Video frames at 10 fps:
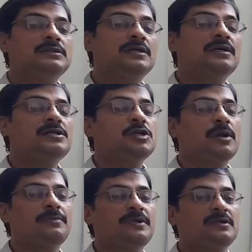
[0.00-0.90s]
third
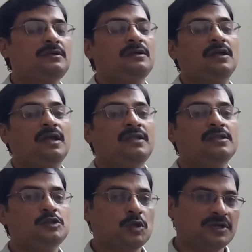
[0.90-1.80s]
chapter
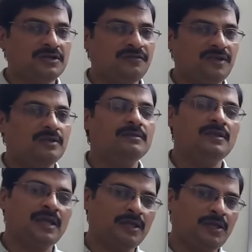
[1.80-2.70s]
in geography.
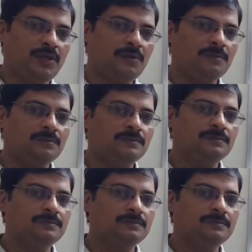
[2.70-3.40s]
Thank you.